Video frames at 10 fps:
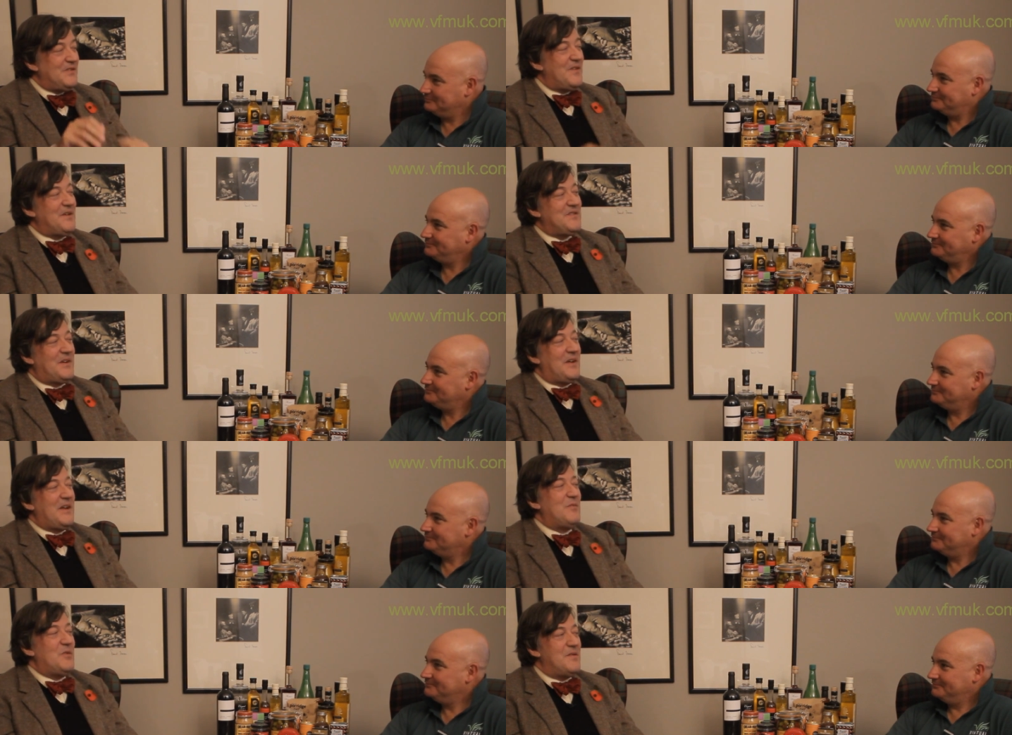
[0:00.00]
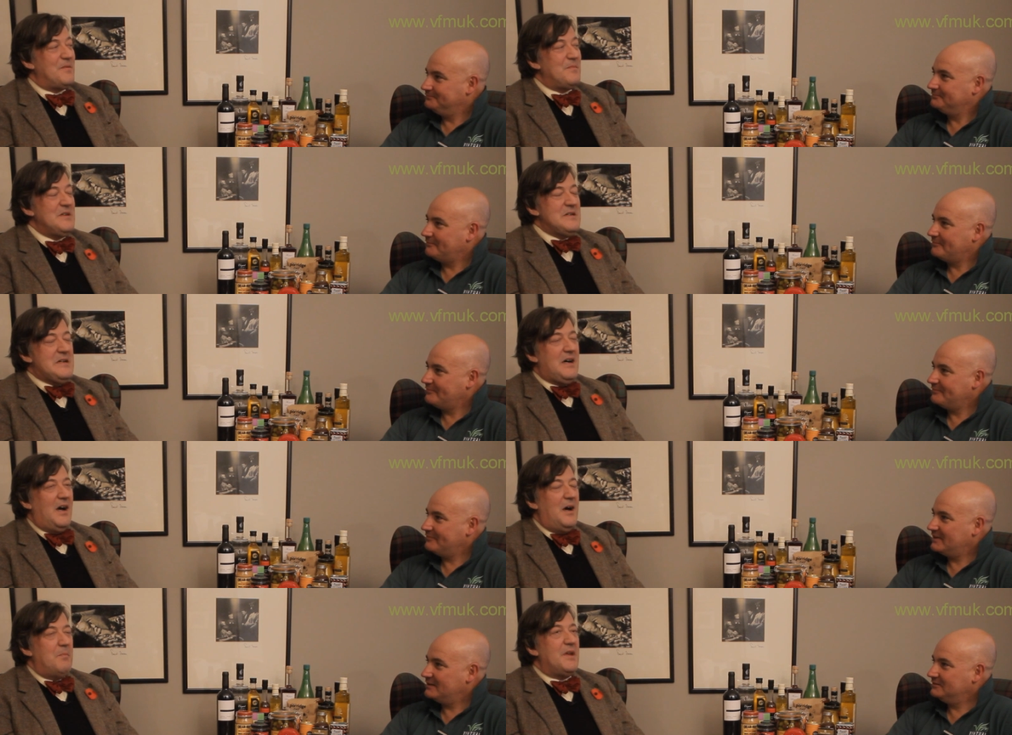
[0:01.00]
Speaker 1: and things that I'd have with them.
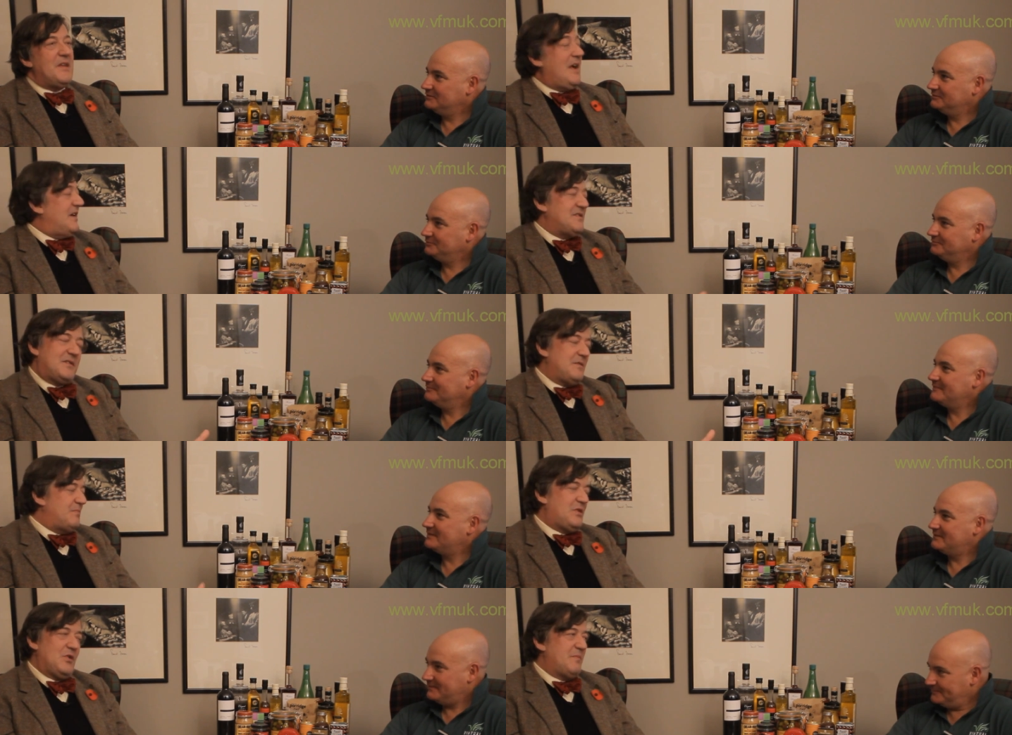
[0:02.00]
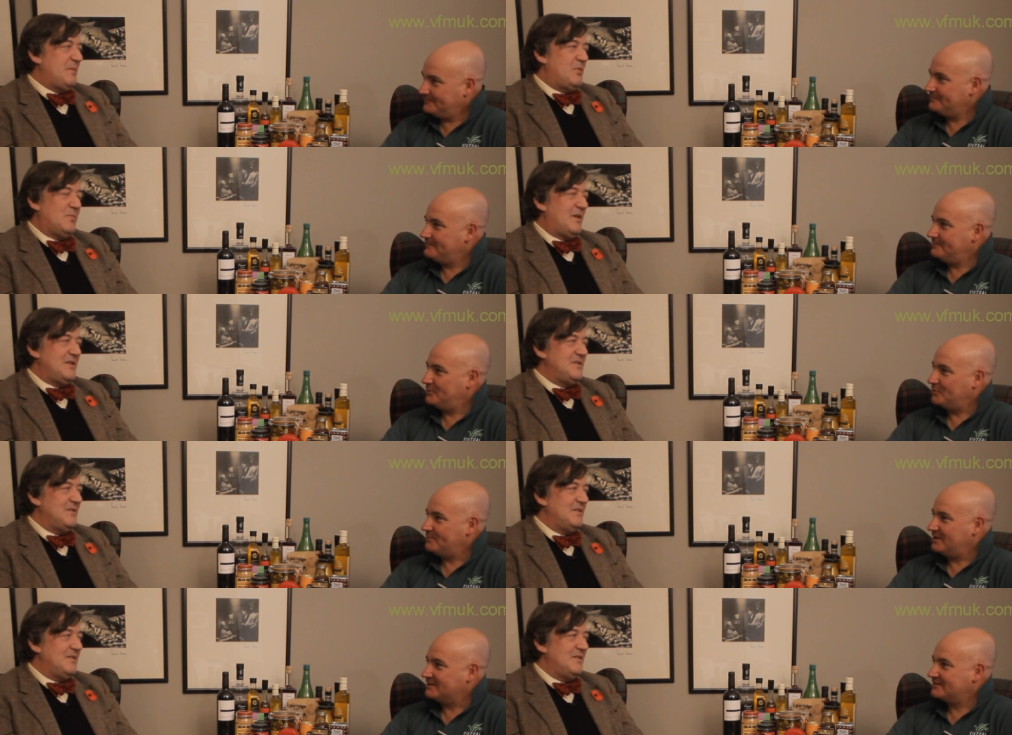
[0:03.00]
Uh, but yeah, it's got to be pork pies. Pork
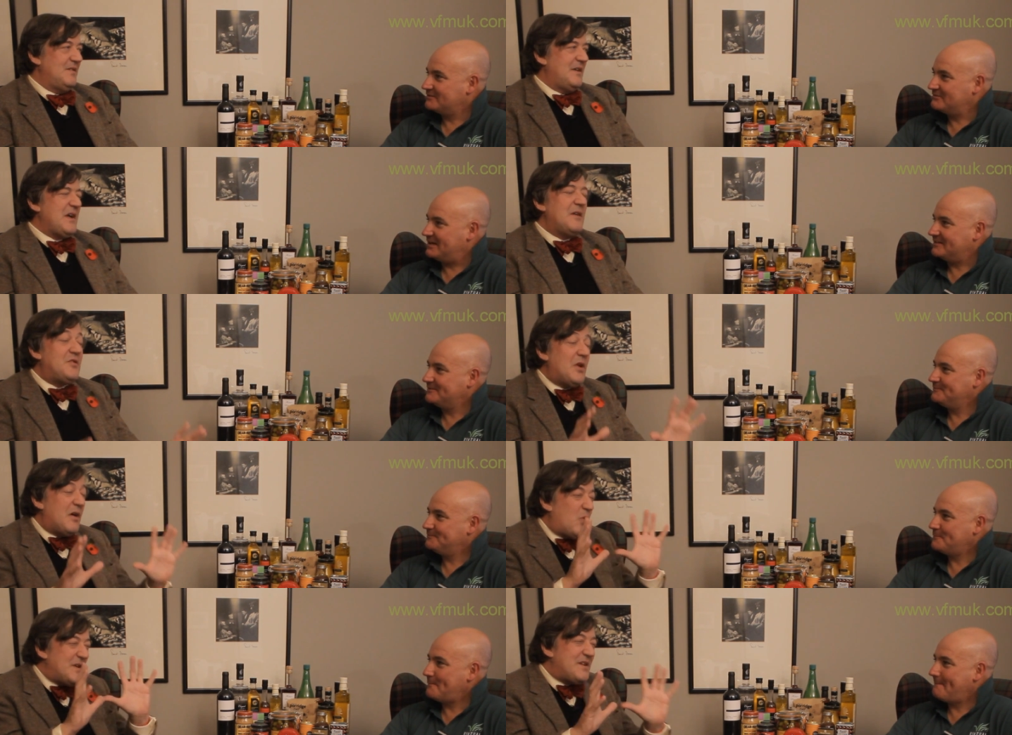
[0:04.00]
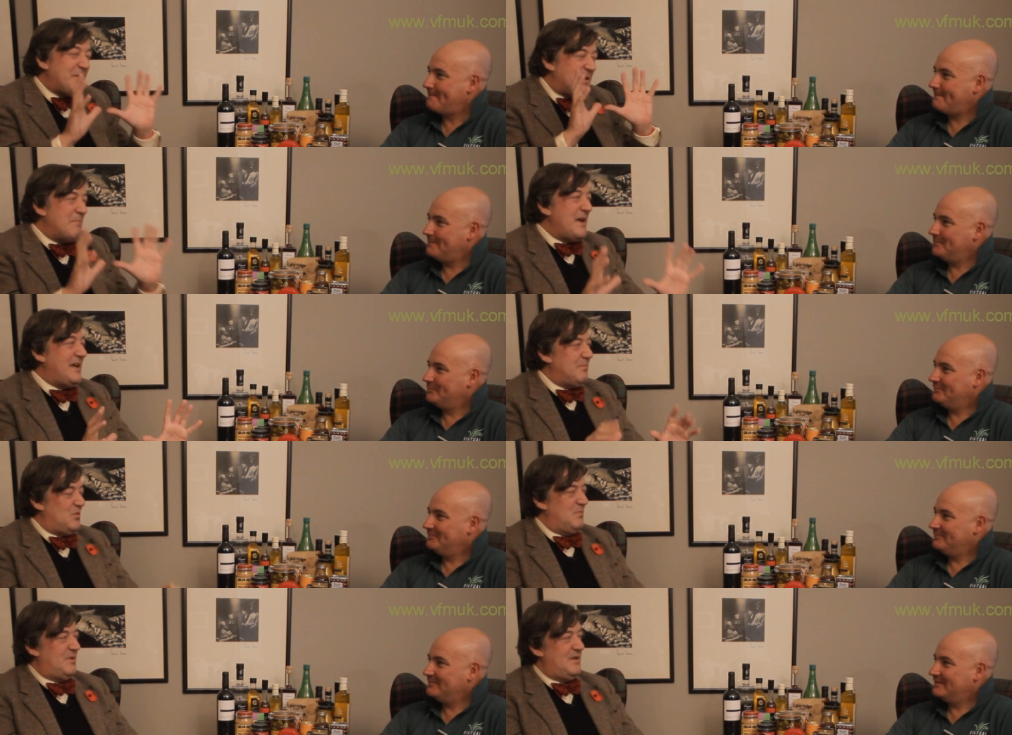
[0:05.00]
pies, great. It's, you know, one day I'm going to make a
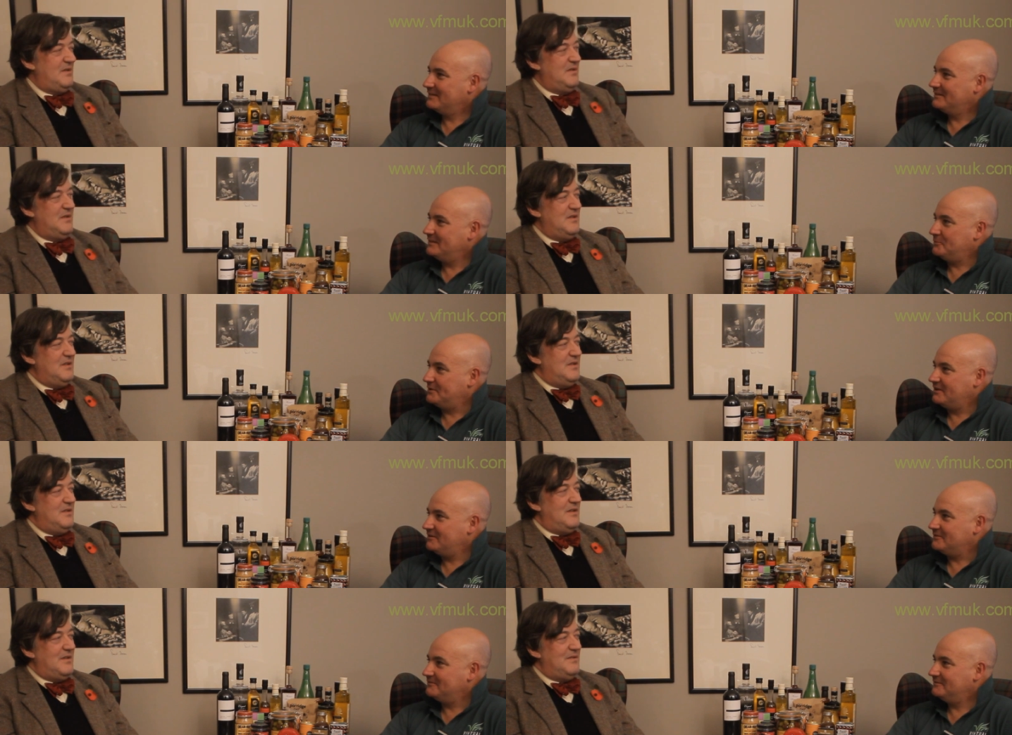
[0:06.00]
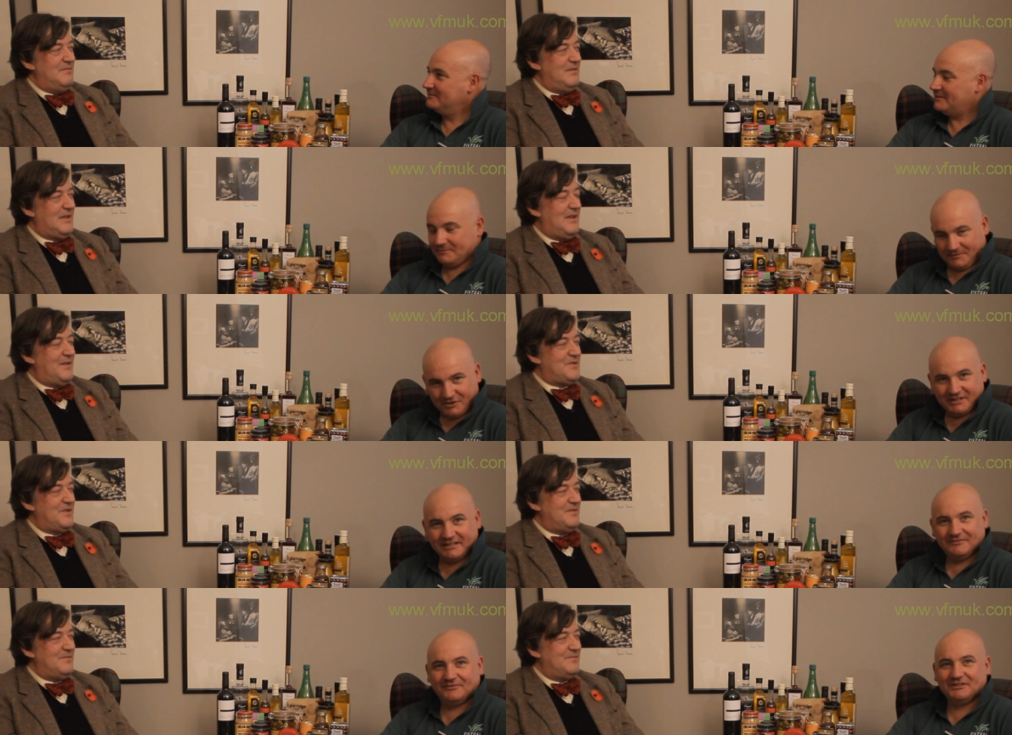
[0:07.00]
pork
Speaker 2: pie. There we go. They've heard it
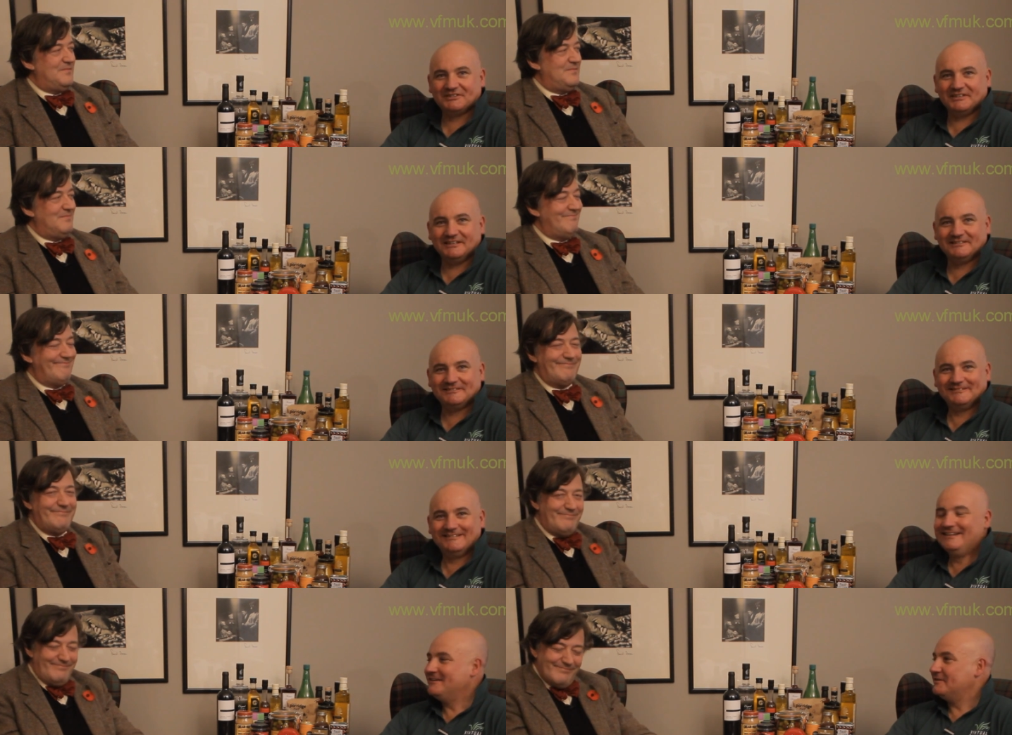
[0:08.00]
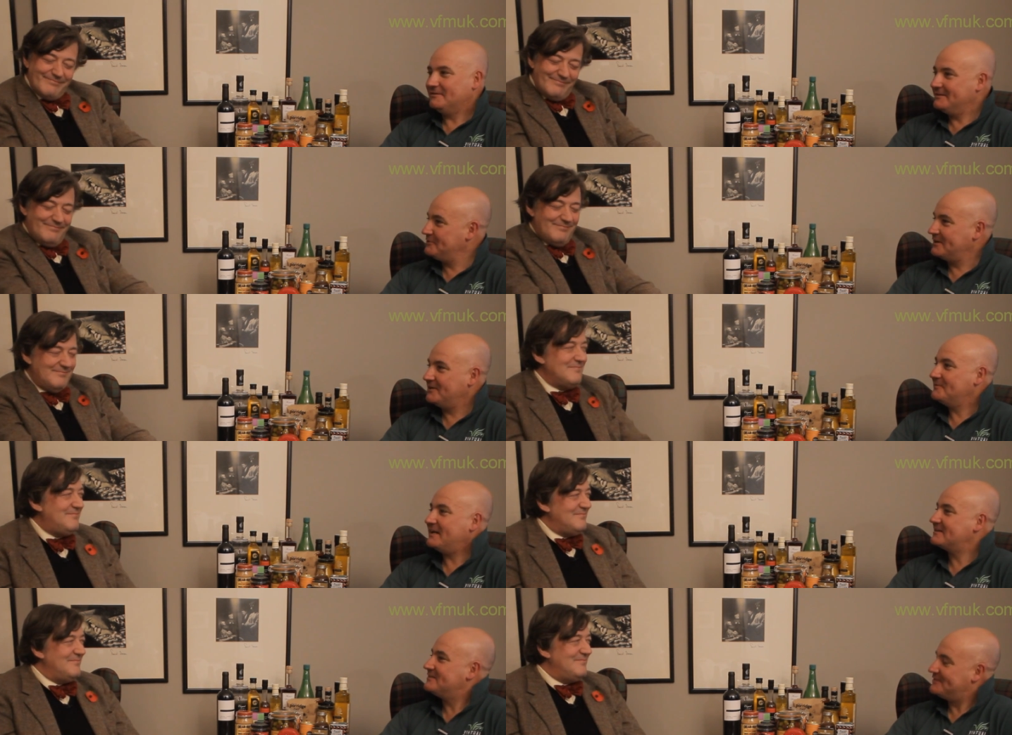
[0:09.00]
here first, guys. Mm. There we go.
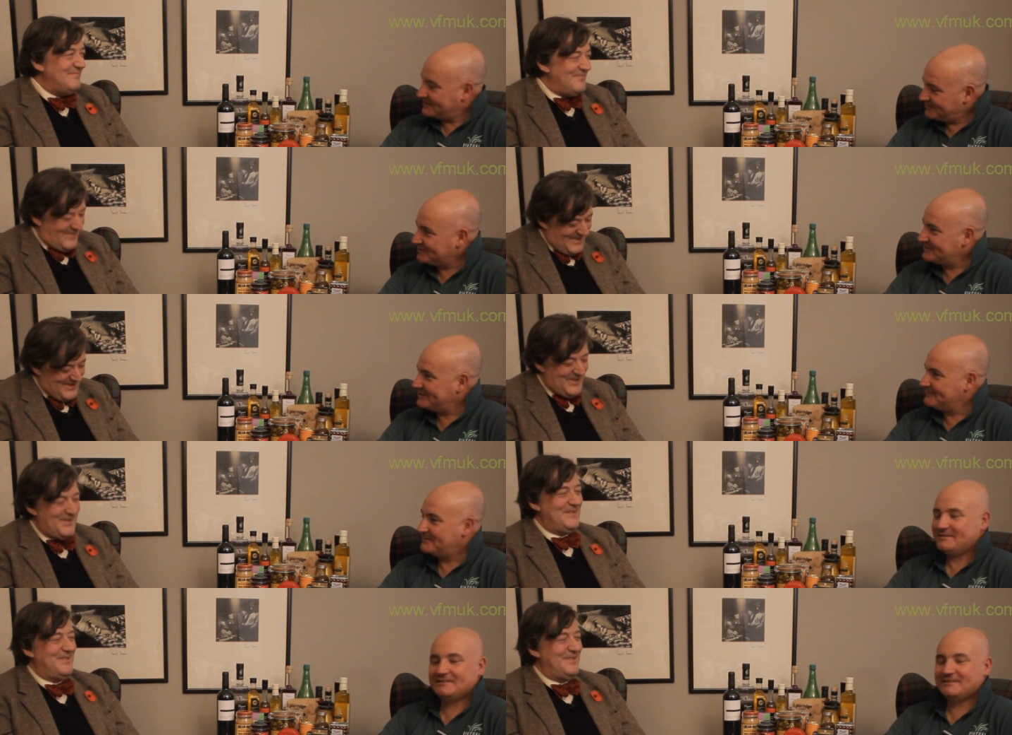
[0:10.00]
Excellent. Thanks a lot, Thank Stephen. You.